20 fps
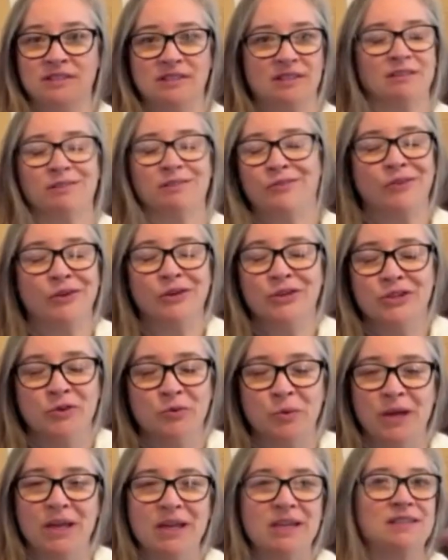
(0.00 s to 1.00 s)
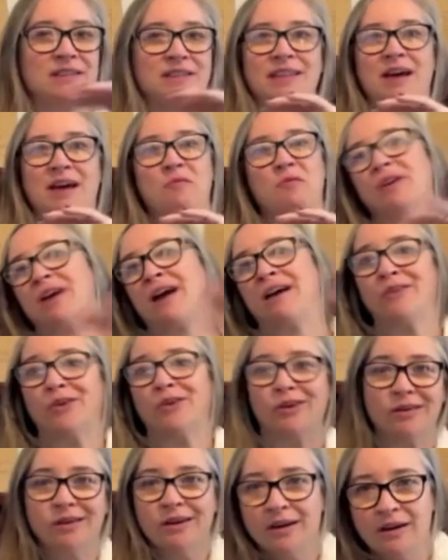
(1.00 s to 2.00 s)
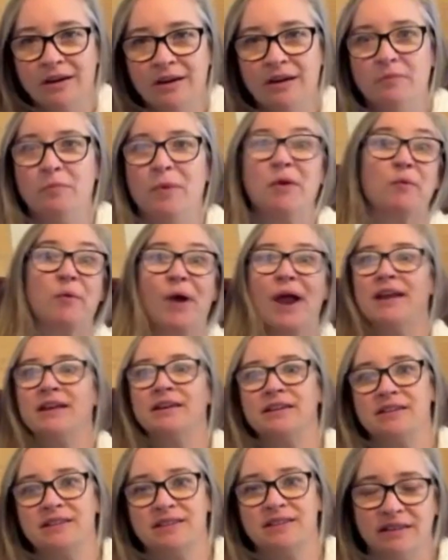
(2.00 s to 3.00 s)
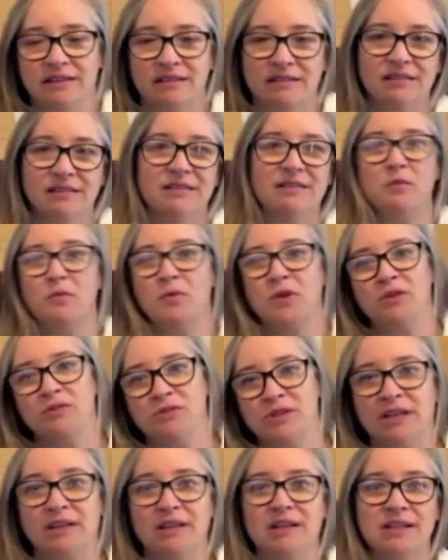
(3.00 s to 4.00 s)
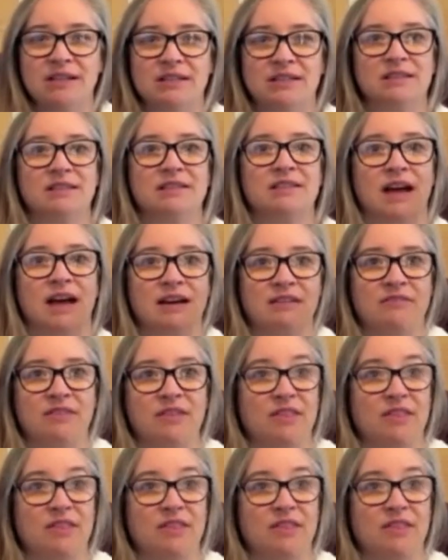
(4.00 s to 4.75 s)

every 2 weeks, and that would cover my rent and utilities and stuff.